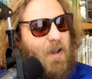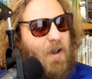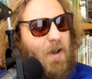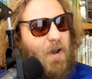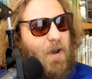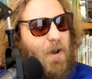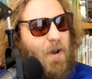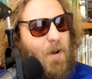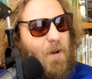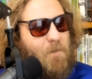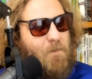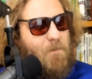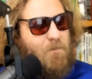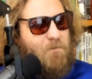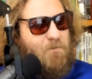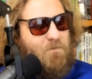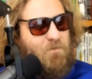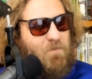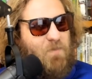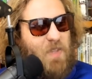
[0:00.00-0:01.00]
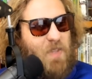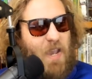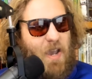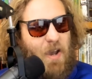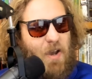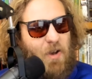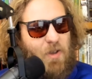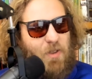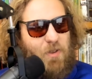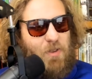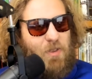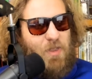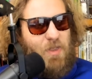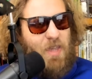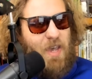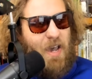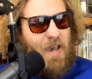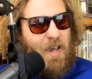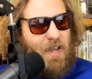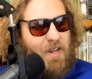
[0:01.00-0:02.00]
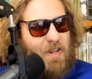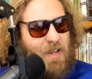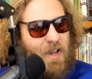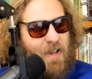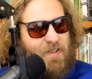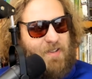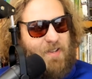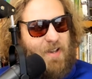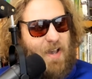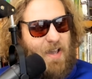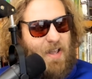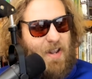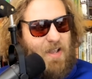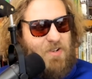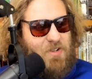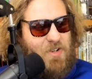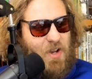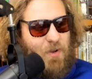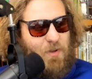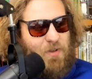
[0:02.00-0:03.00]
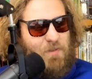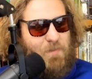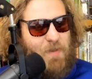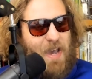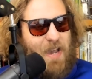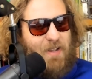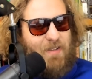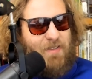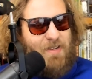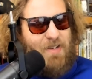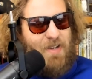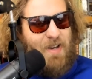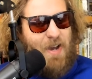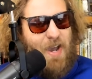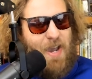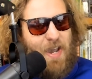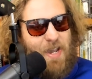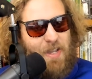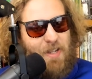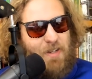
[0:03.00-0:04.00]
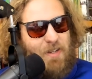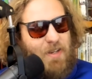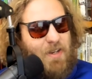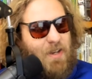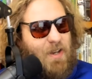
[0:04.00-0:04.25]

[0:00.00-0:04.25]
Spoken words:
Other than that, I saw NHL was back tonight.